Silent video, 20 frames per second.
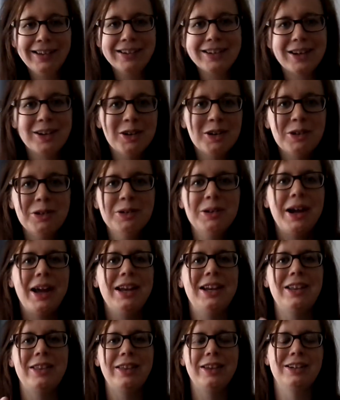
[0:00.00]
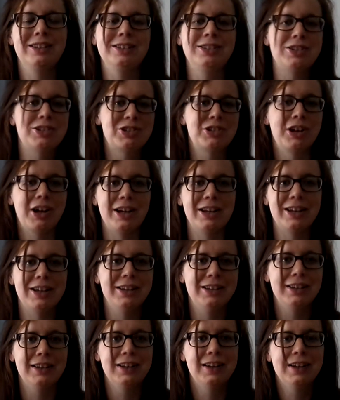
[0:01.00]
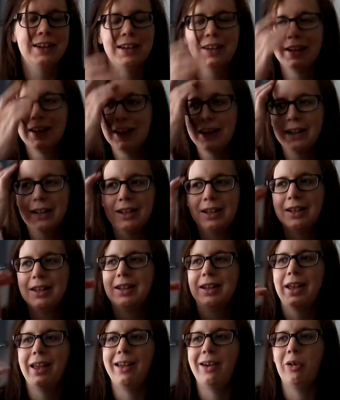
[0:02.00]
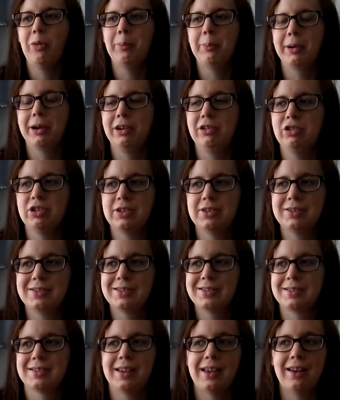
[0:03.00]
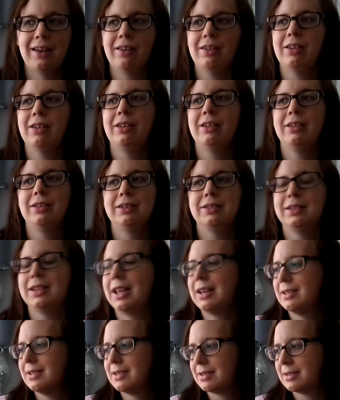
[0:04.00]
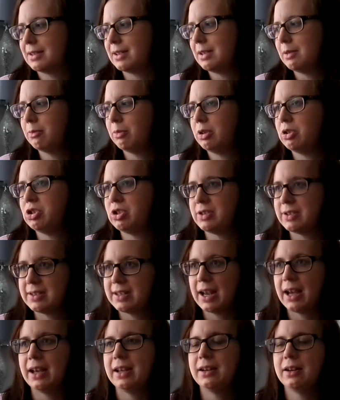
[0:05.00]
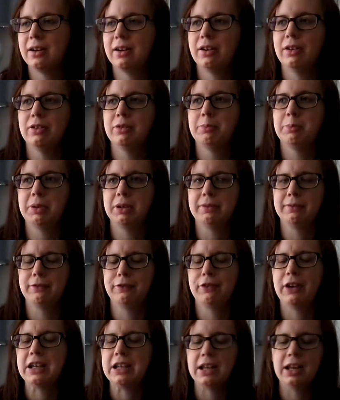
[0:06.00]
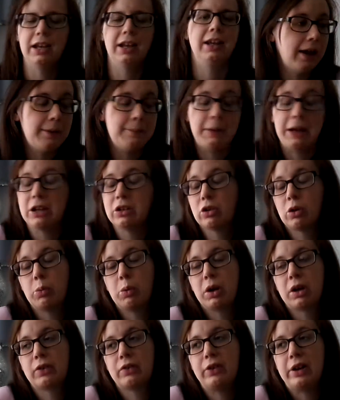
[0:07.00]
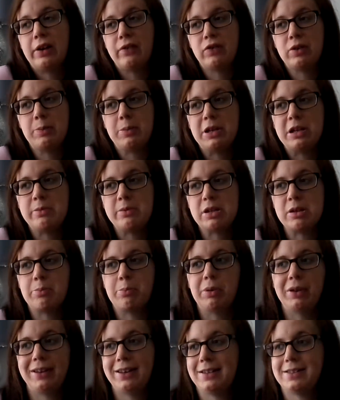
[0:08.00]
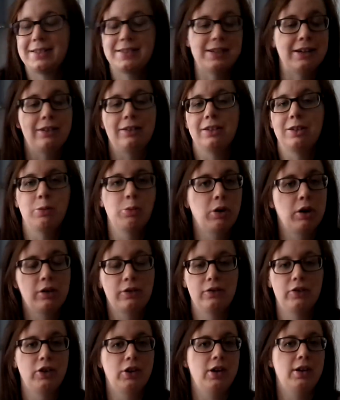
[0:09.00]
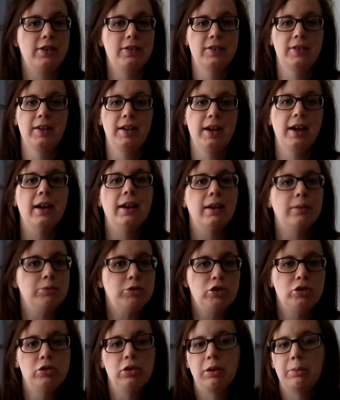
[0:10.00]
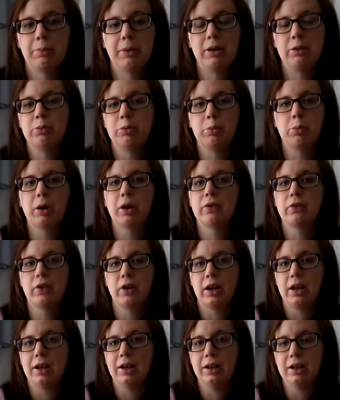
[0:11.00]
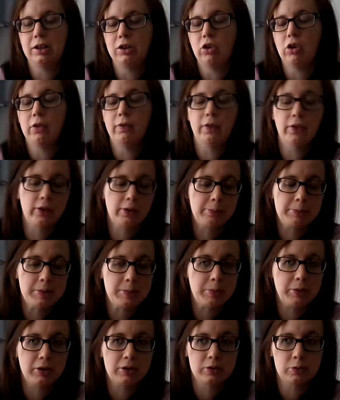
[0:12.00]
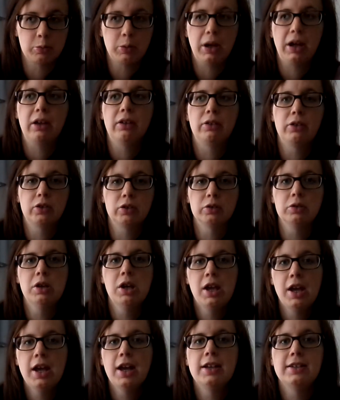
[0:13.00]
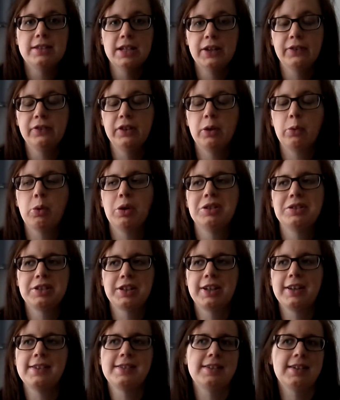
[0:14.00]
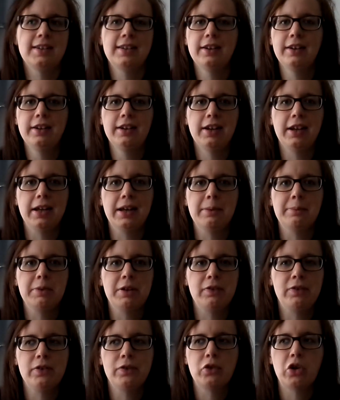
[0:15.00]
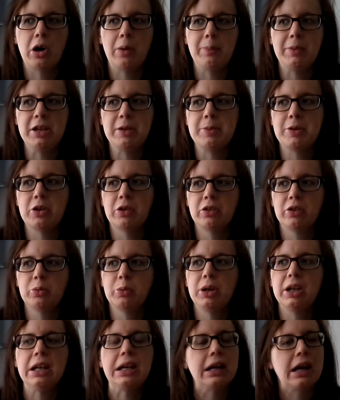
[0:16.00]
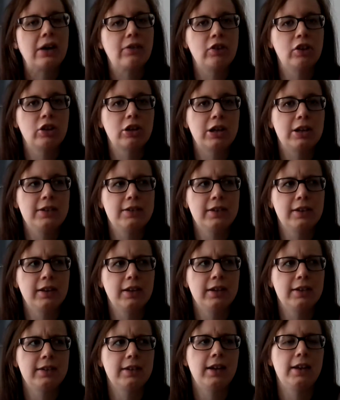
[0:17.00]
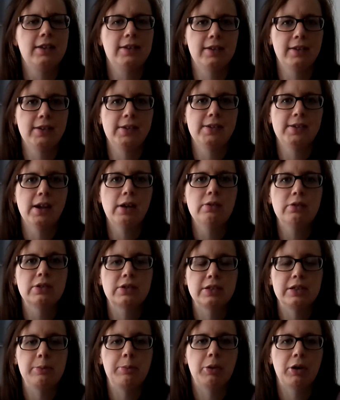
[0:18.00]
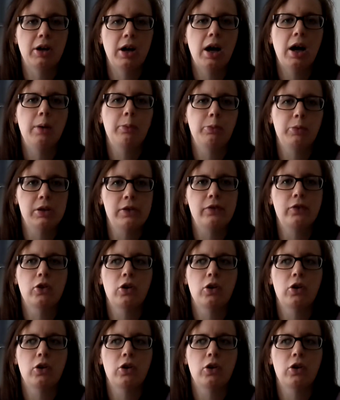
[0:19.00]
you know, anything to try and help her just settle and get to sleep when she's tired but fighting it. It might not work for every baby but it certainly worked for us and I'm sure it might would work for a, a lot of other people as well so definitely one to consider um, if you've got a baby on the way have a look into it. It's the Sound Sleeper app we've